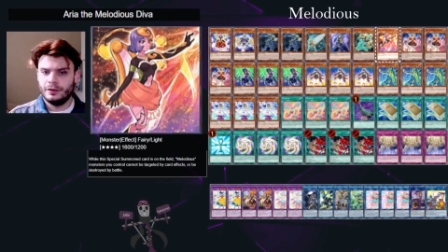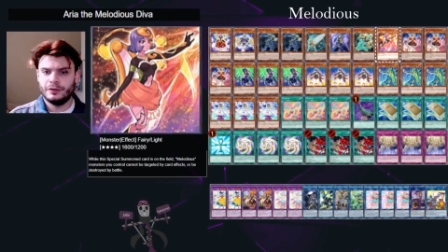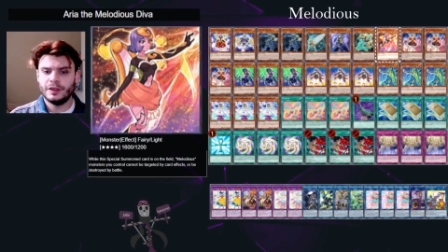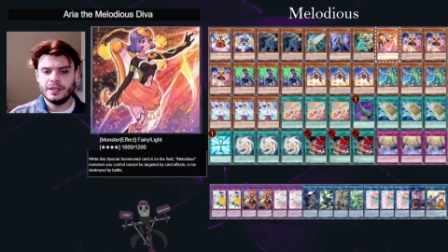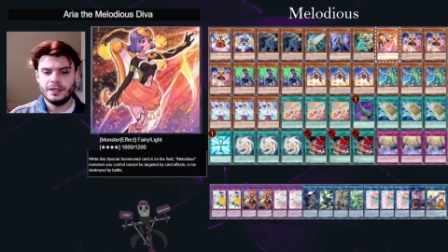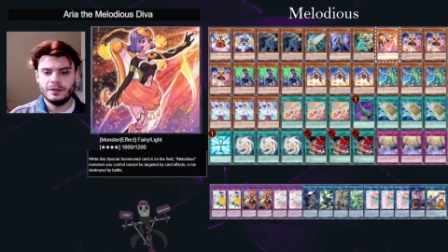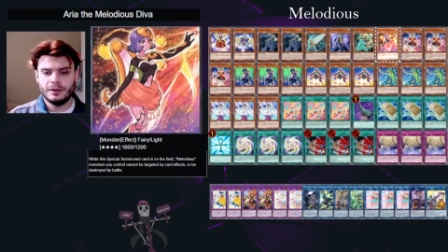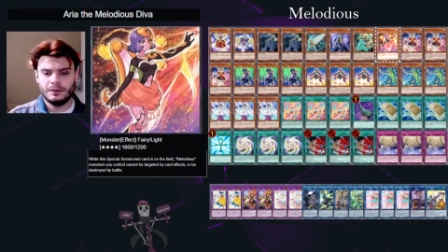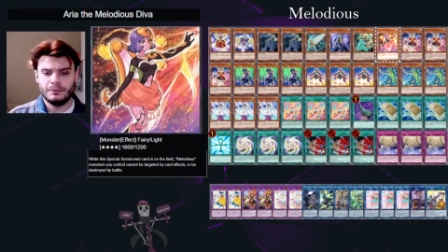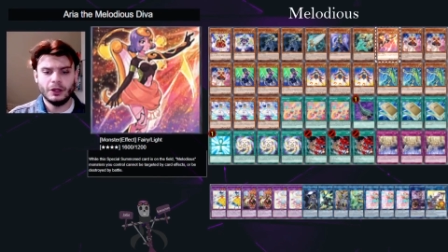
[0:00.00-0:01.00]
The
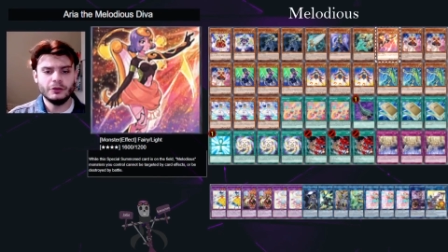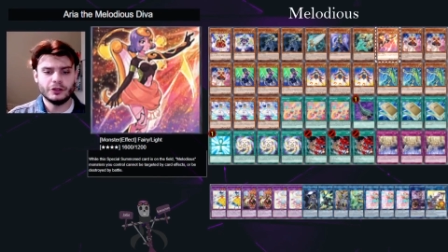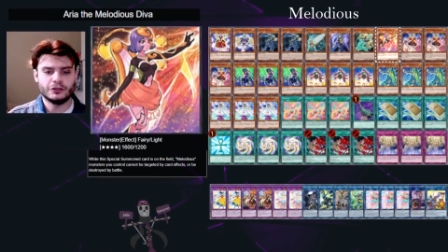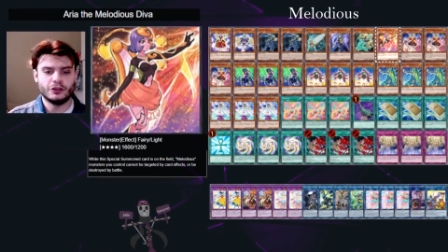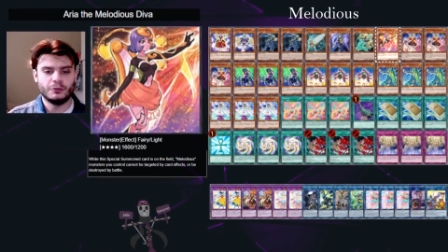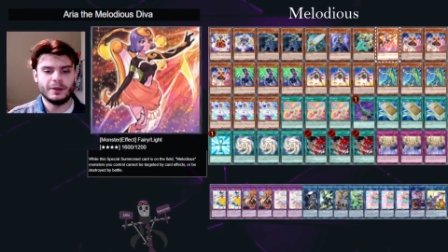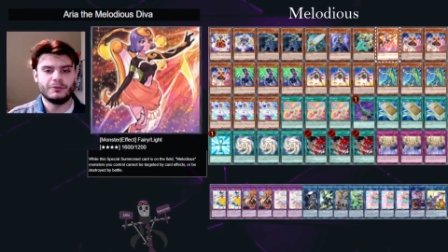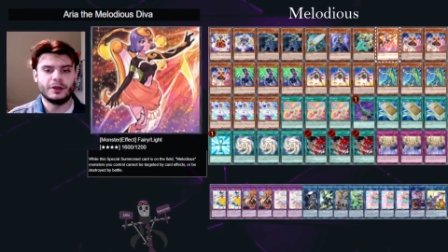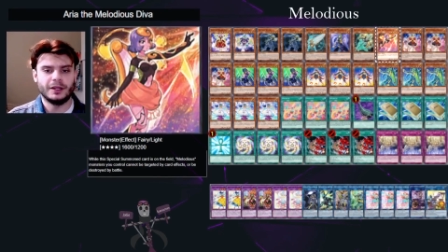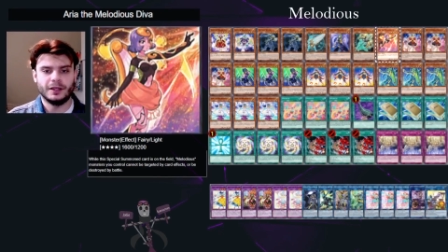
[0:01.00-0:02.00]
Melodious that we're
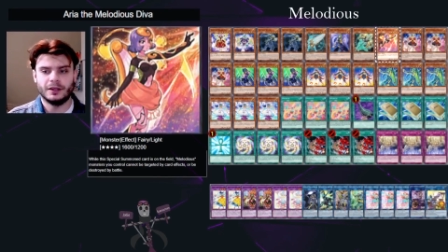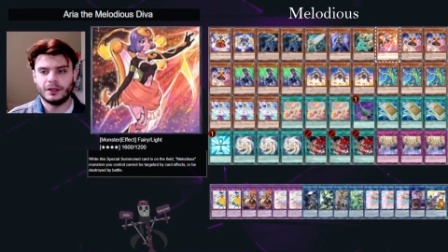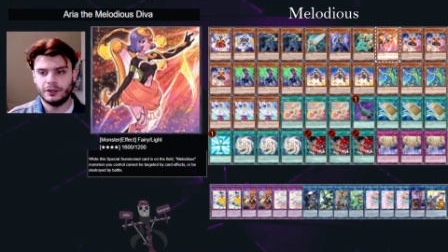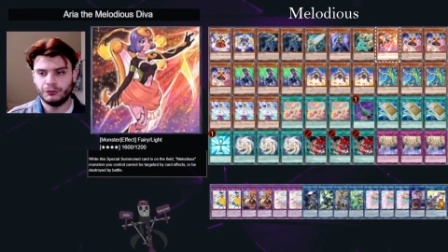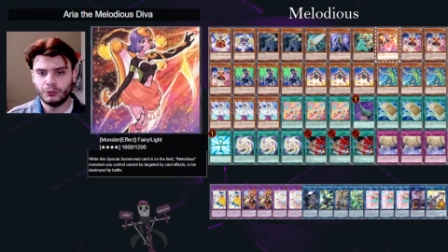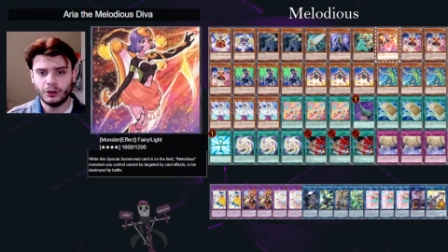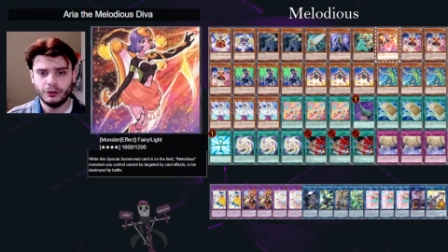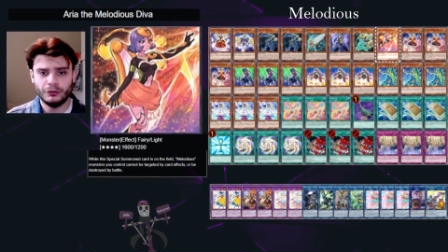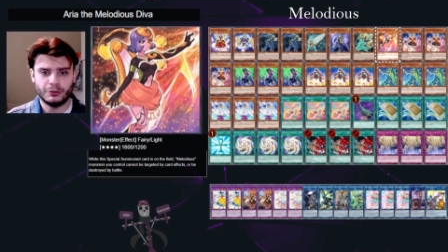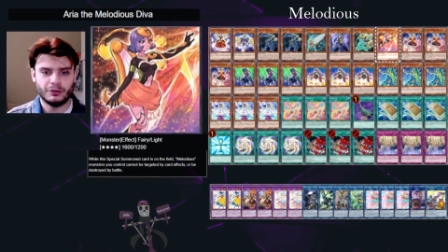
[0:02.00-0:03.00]
running
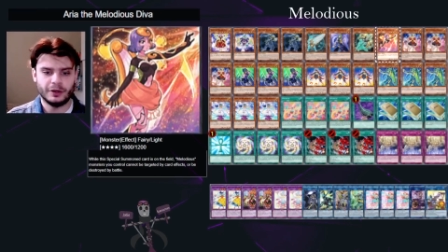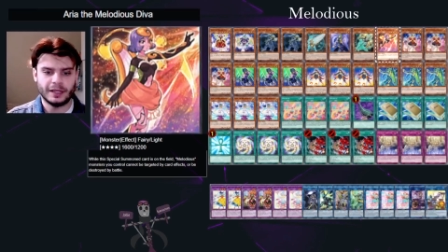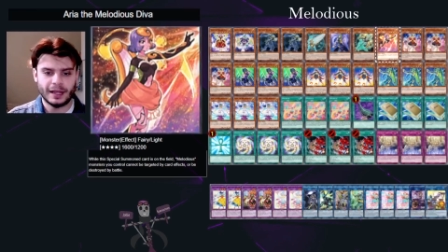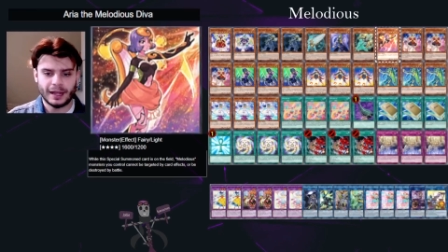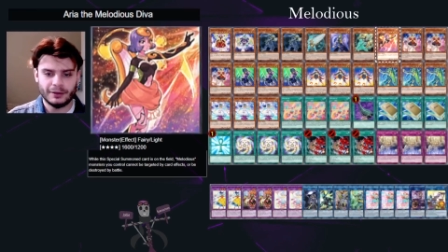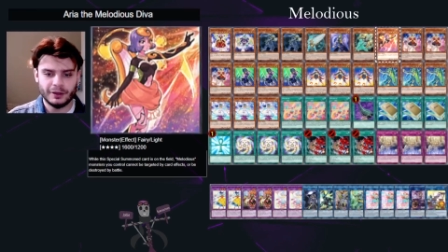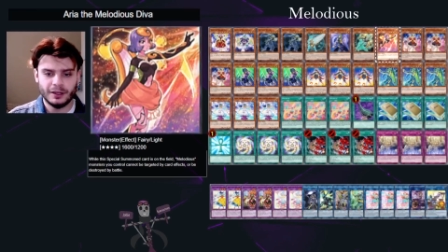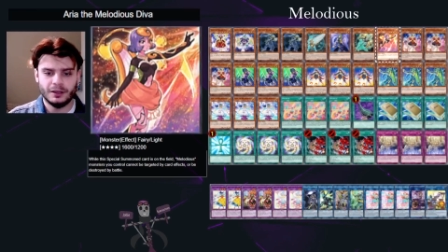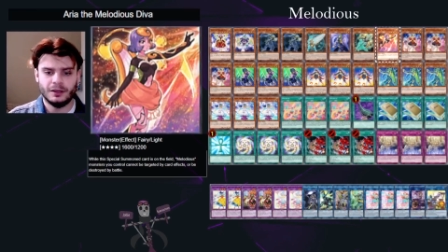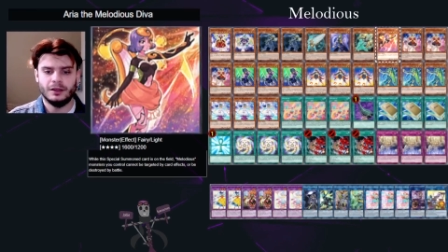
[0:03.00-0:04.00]
we're running
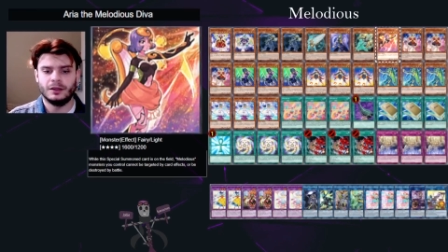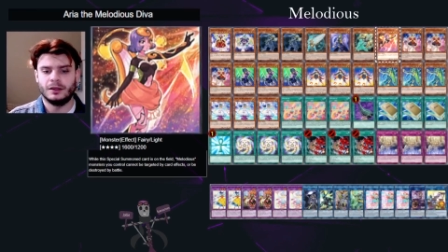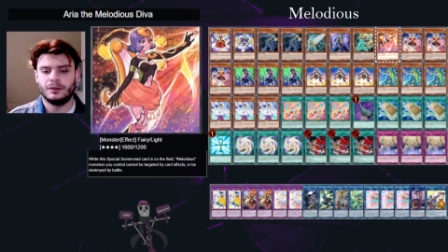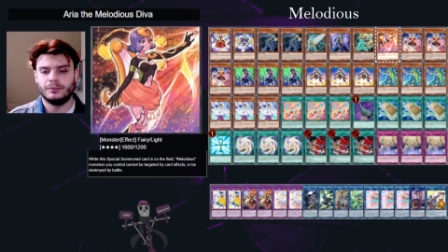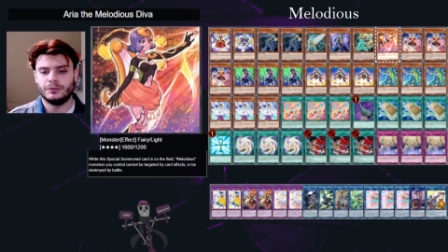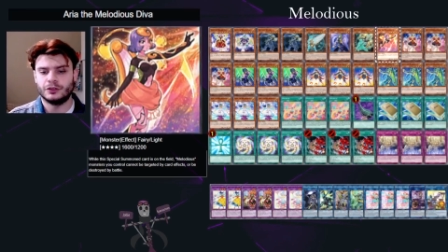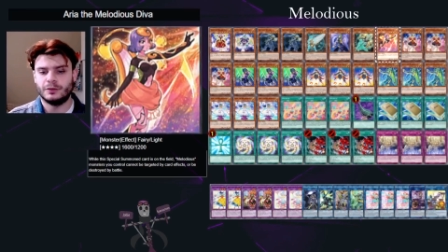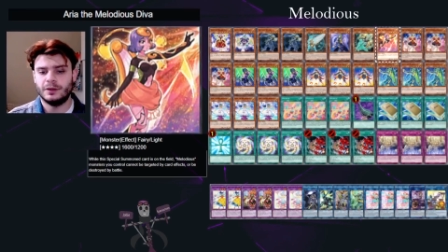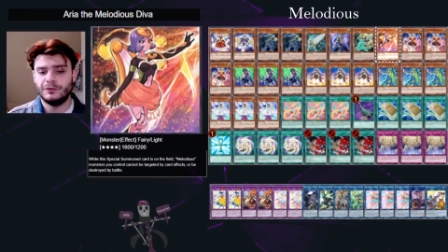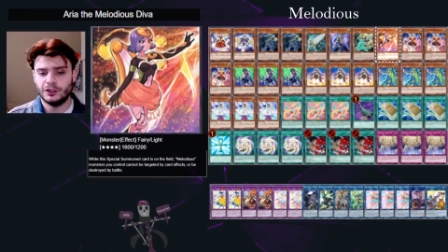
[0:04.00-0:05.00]
Aria. So
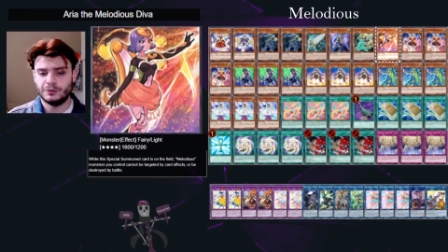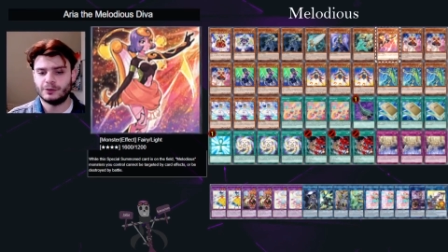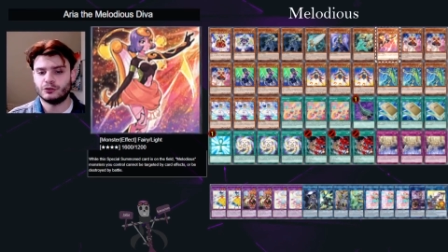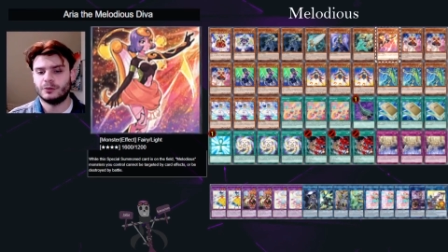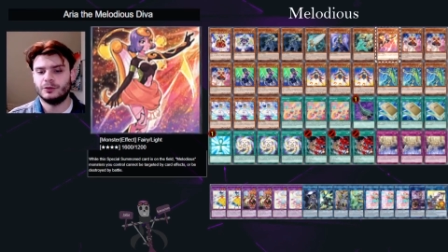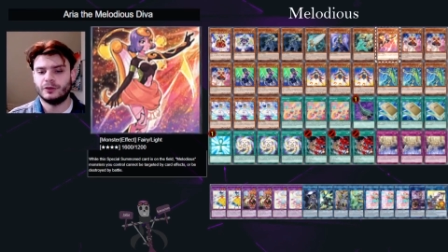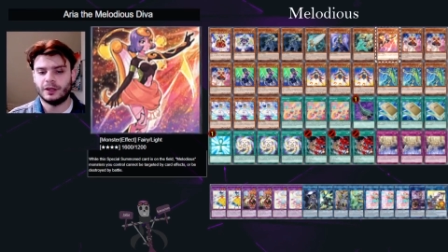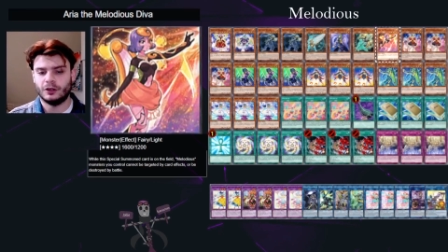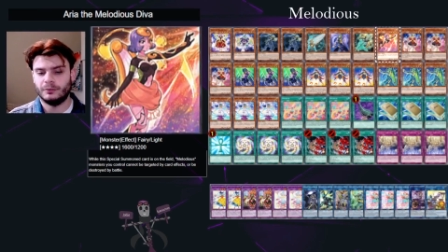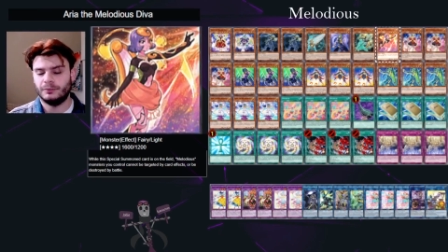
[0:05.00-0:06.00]
if it's special summoned, they
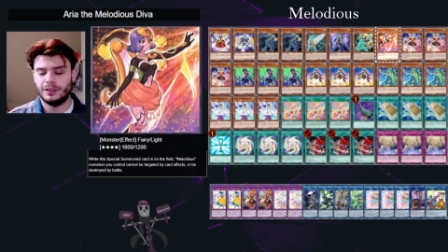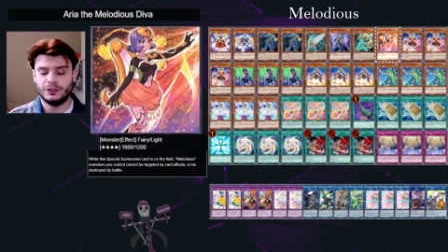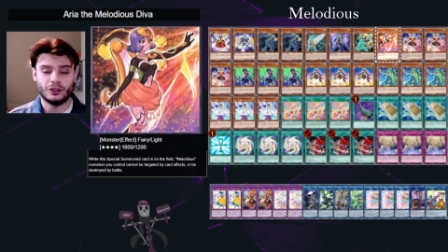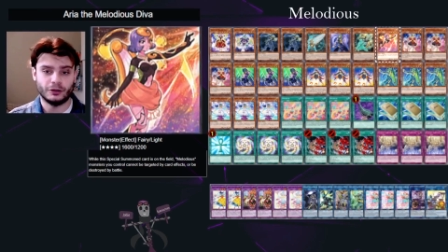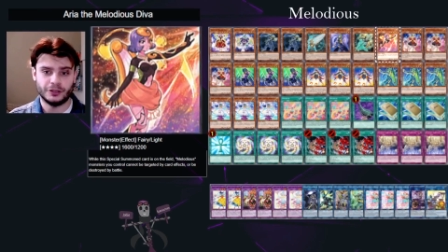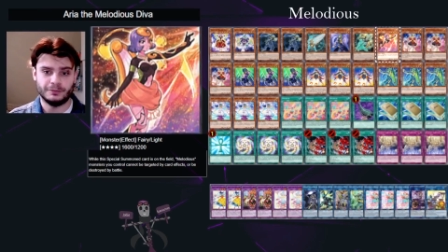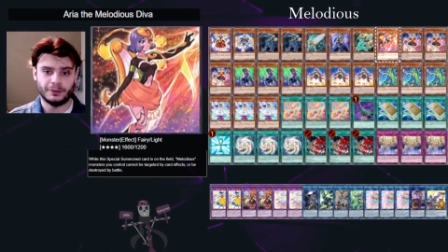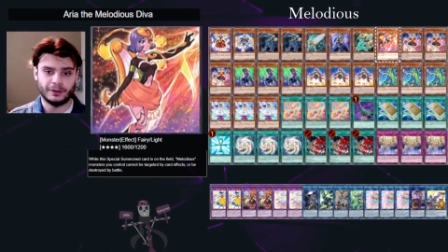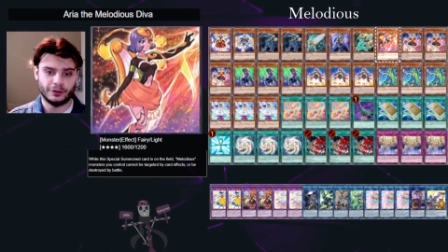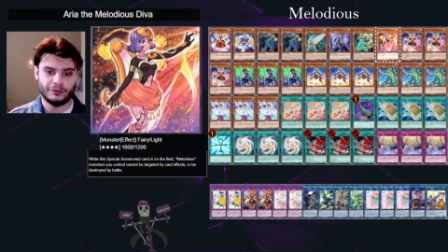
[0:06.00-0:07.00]
can't be targeted by
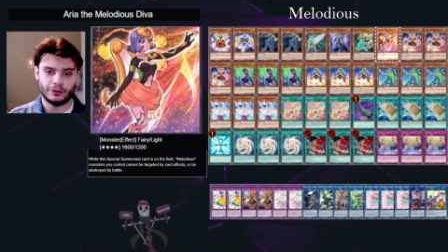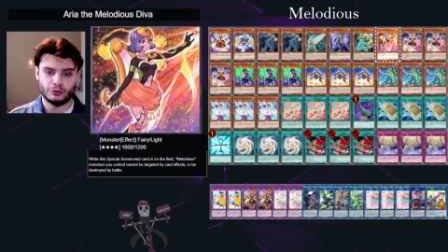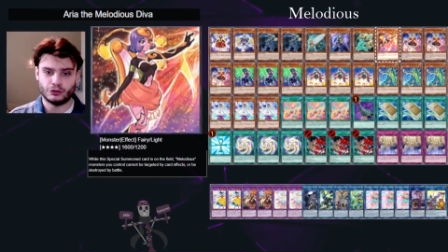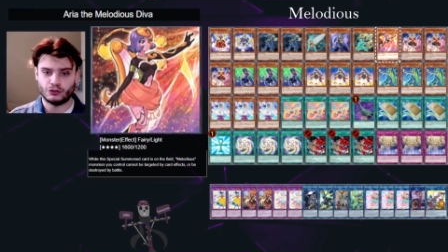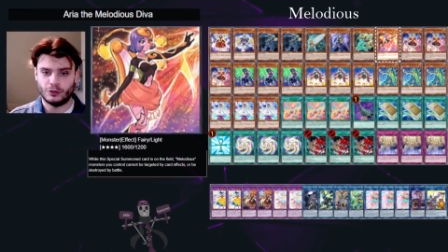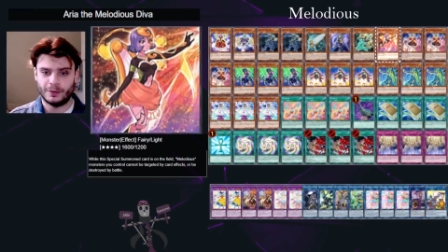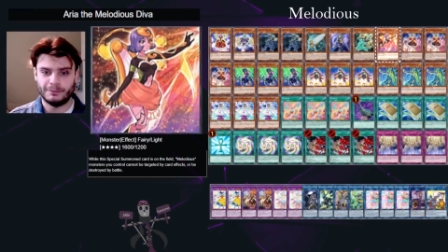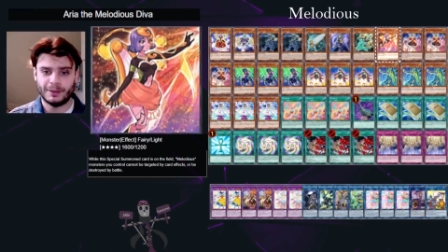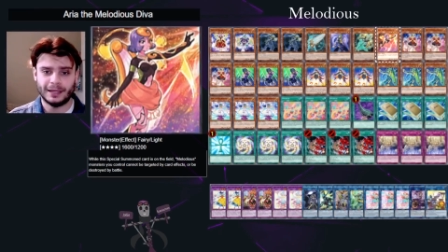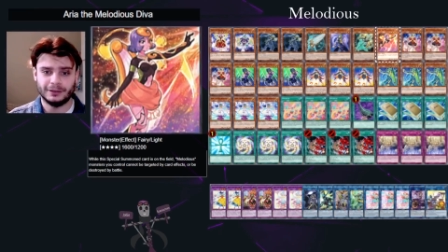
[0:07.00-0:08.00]
card effects or destroyed by
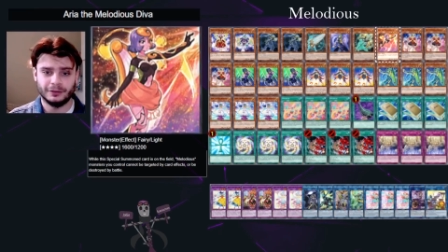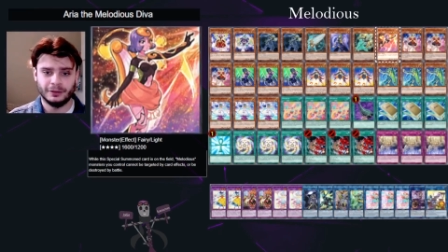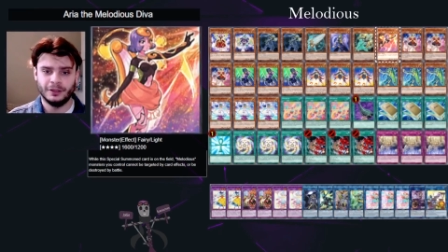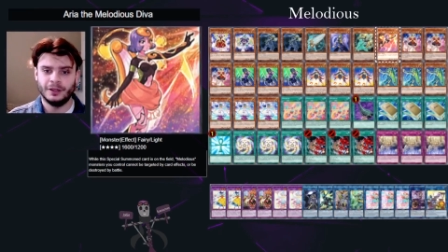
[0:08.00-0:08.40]
battle.